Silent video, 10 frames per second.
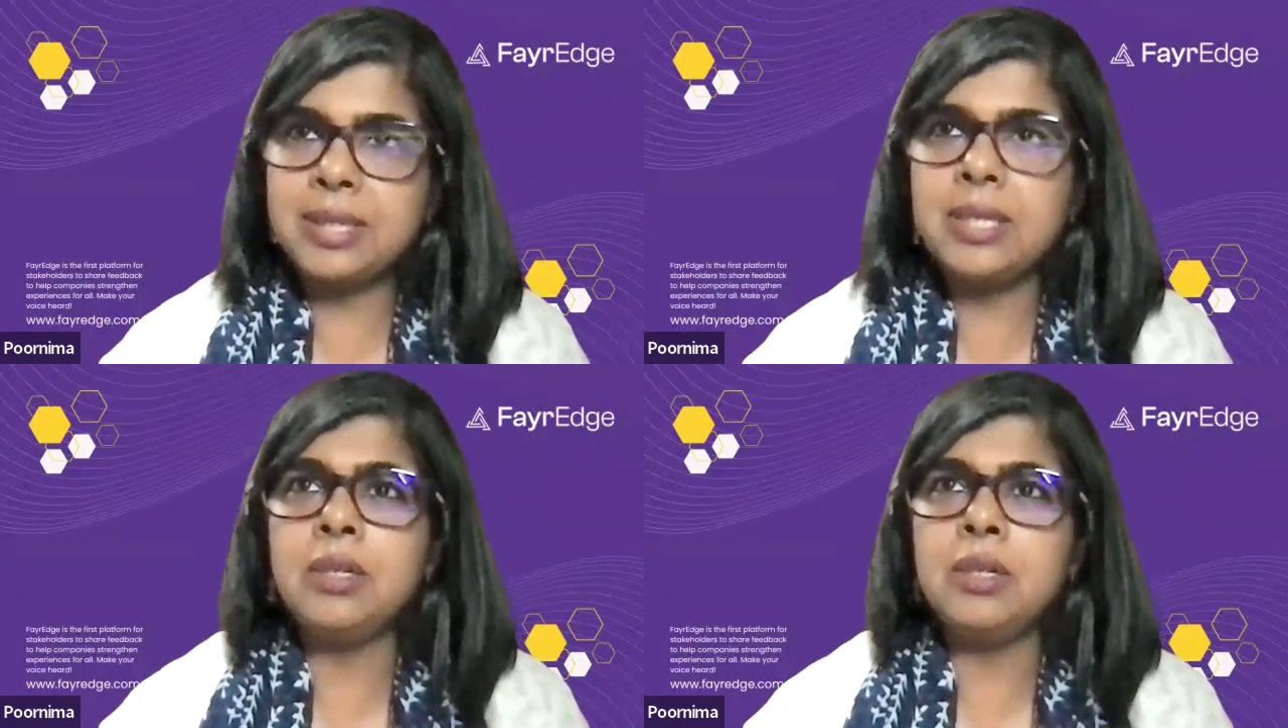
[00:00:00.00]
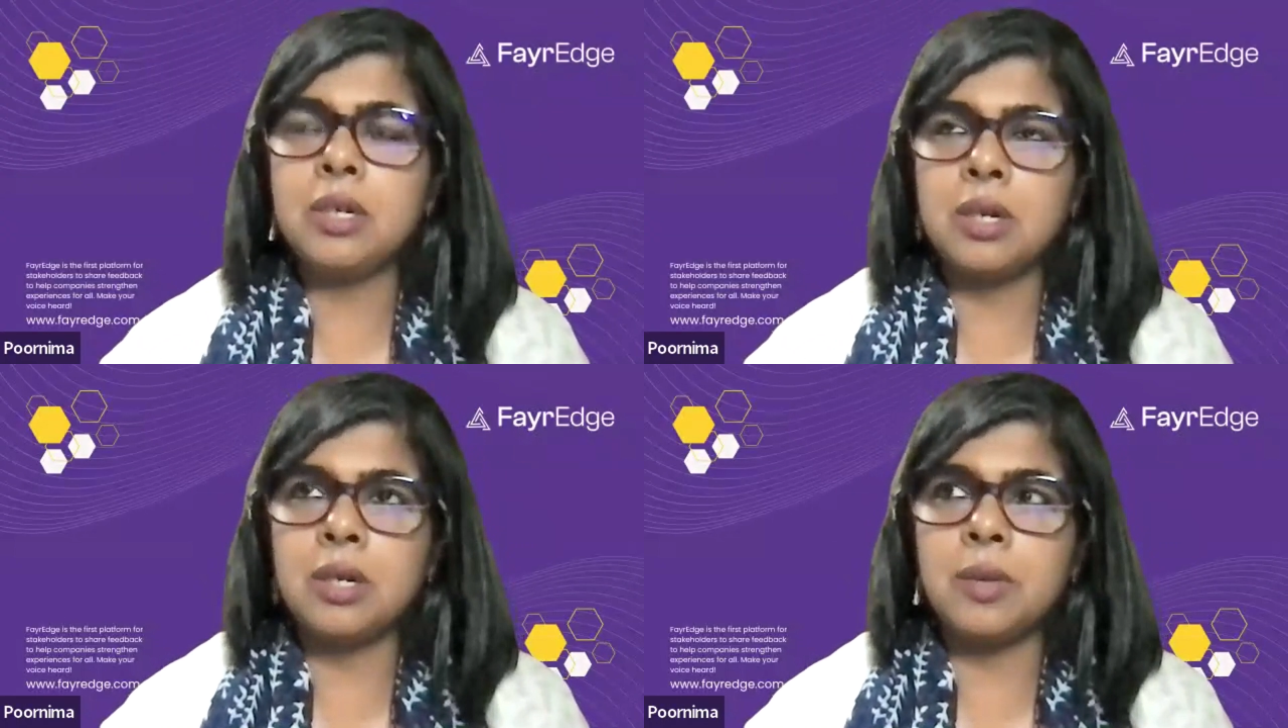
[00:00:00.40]
I think
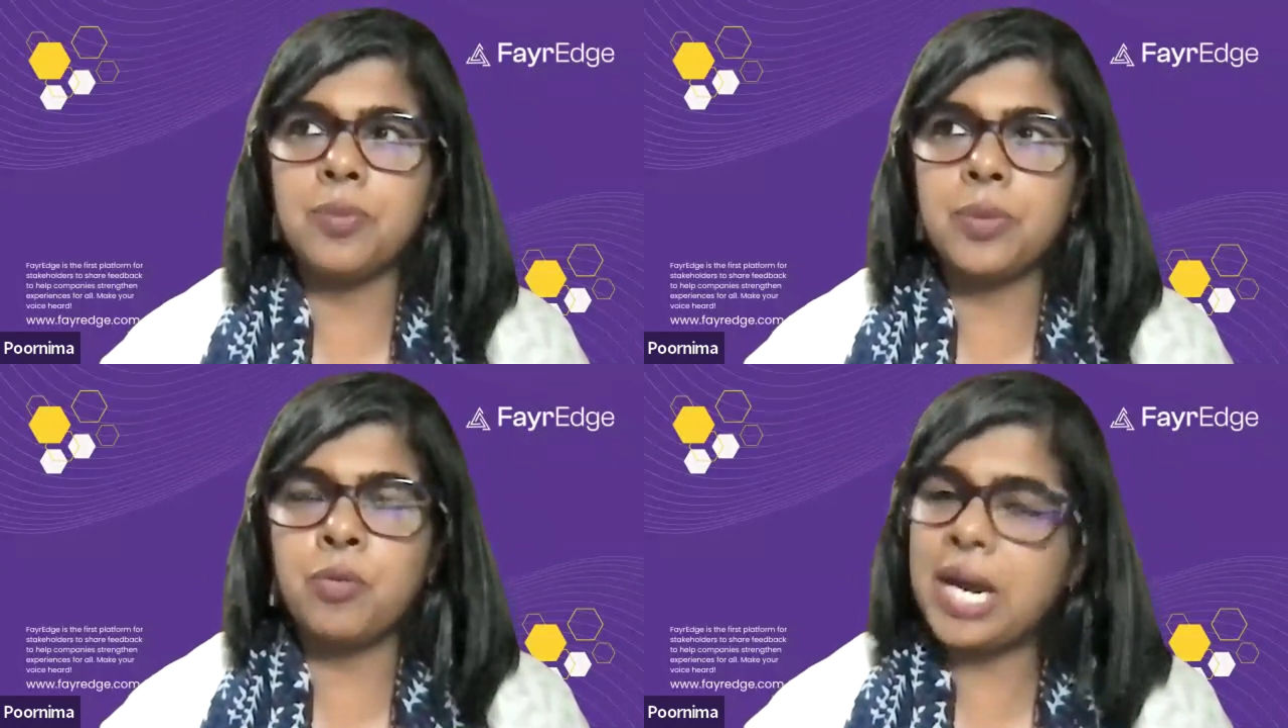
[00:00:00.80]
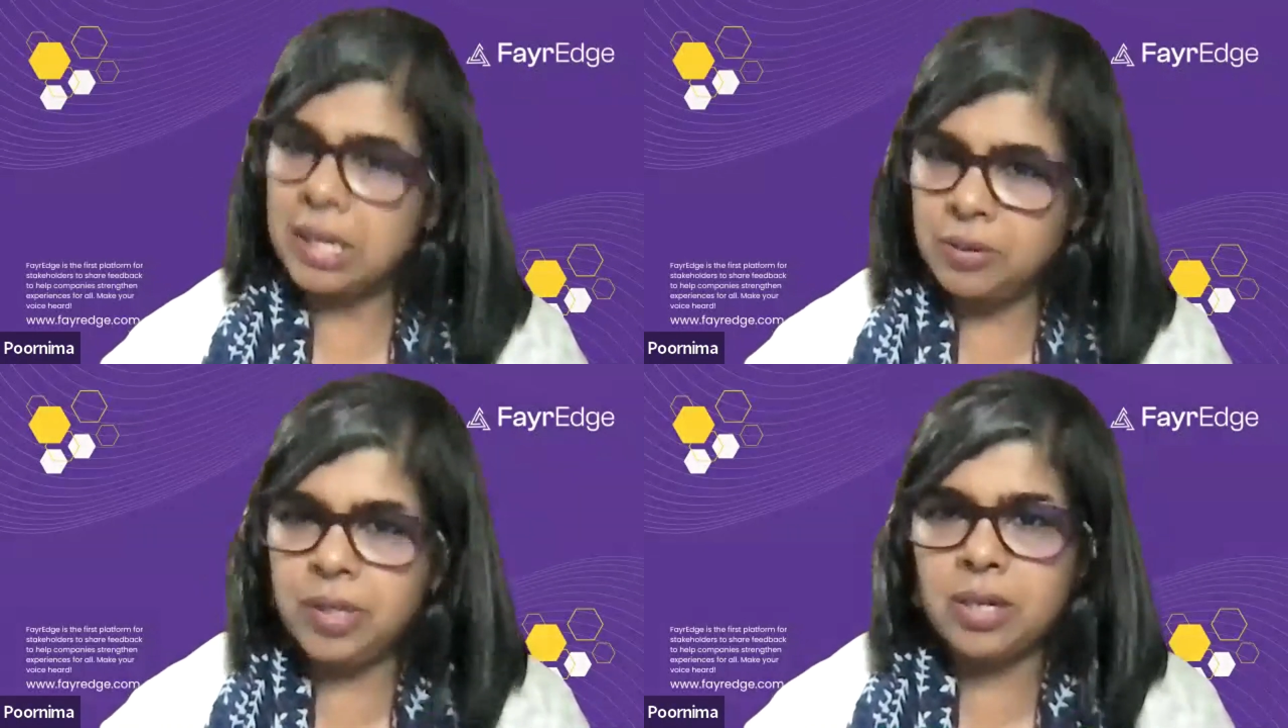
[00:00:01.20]

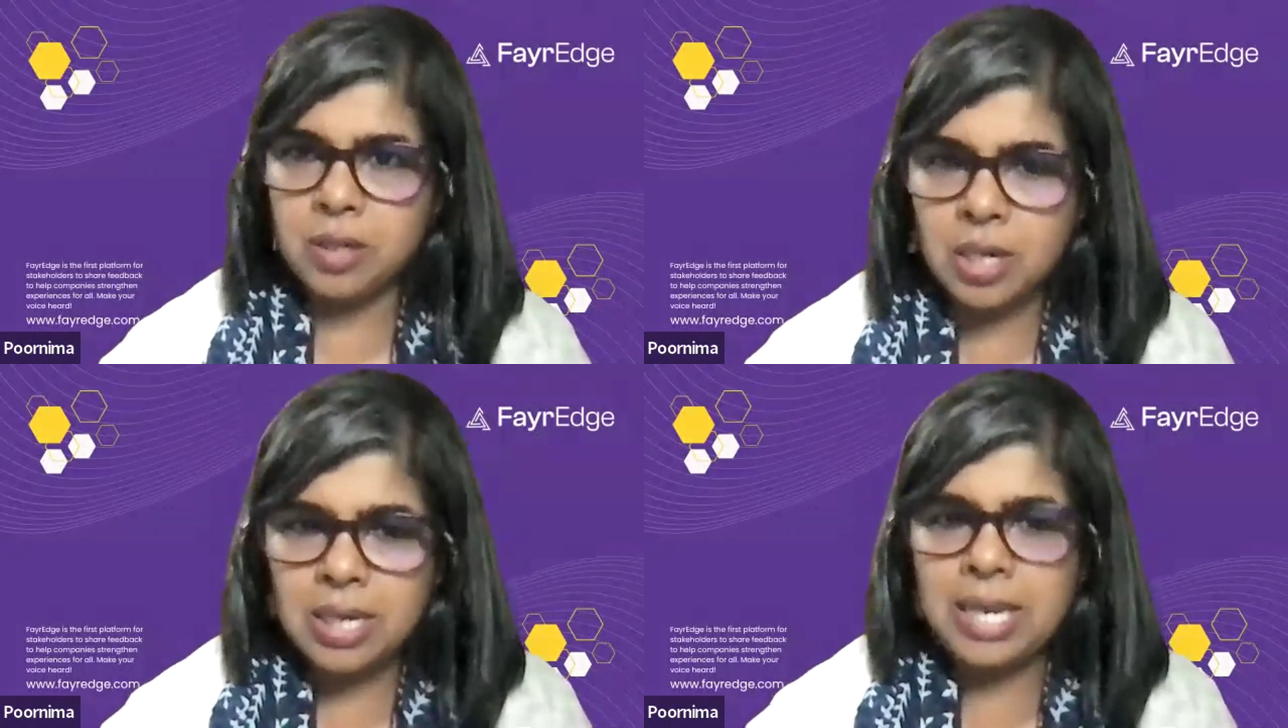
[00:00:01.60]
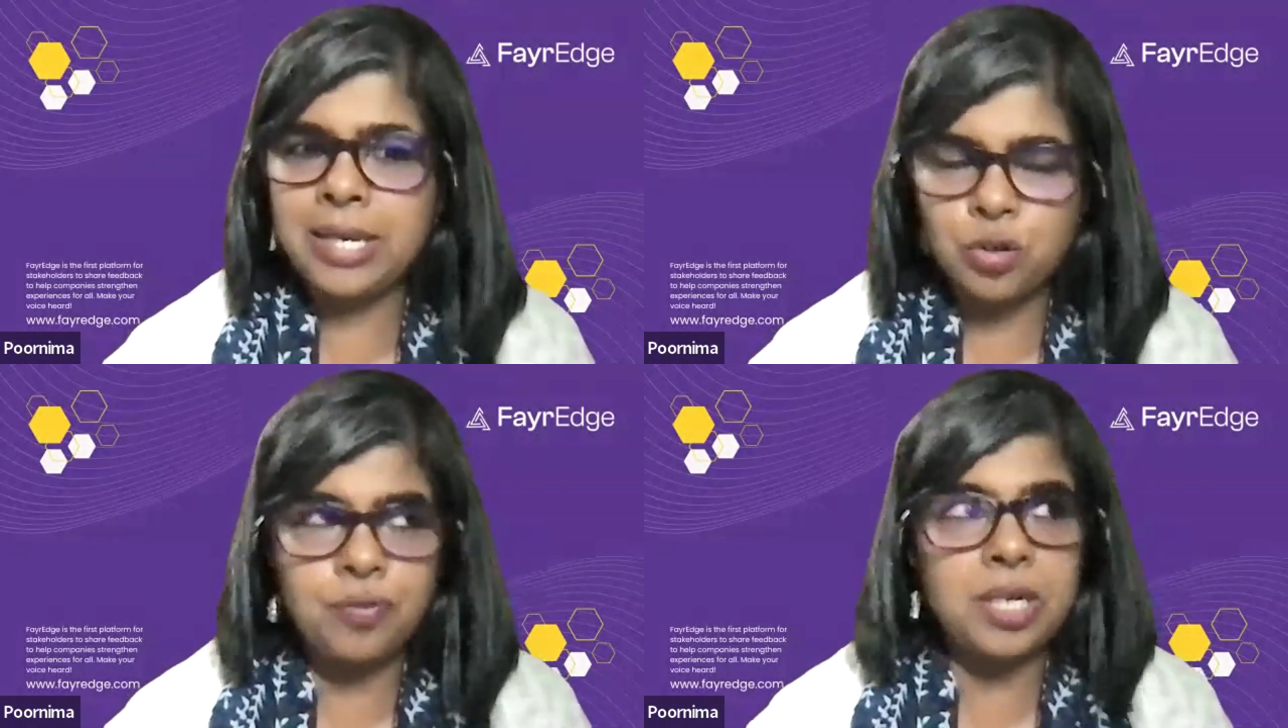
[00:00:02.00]
while we are in an
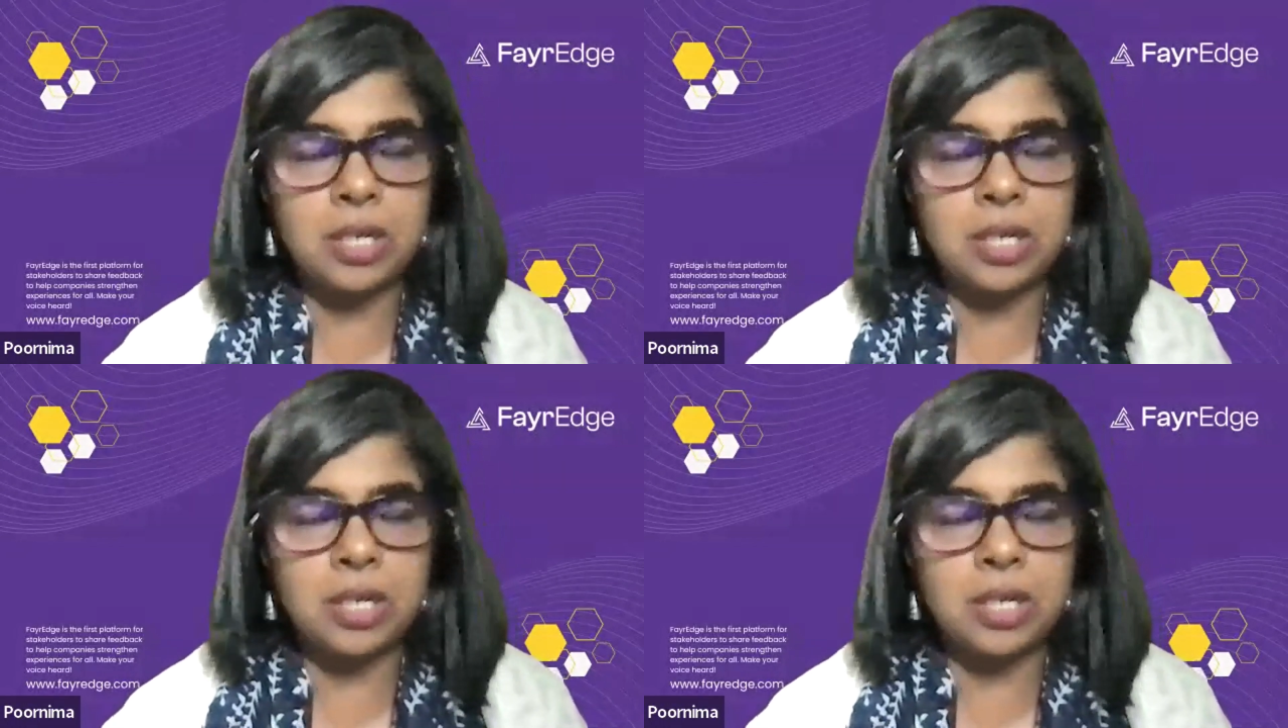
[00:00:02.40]
age of